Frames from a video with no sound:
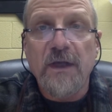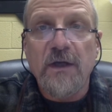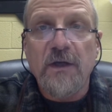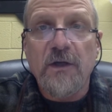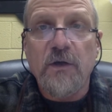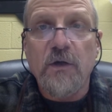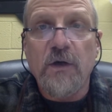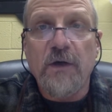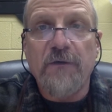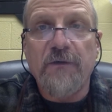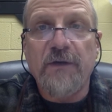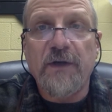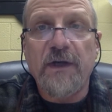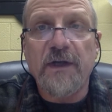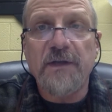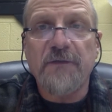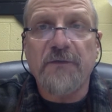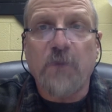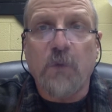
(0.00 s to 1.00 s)
You have
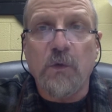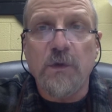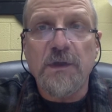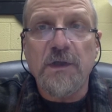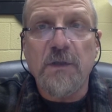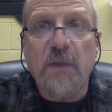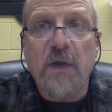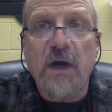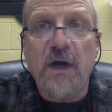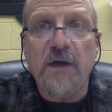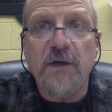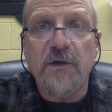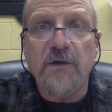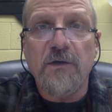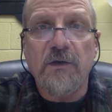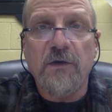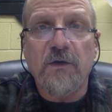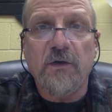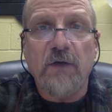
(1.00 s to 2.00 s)
thus forced upon you the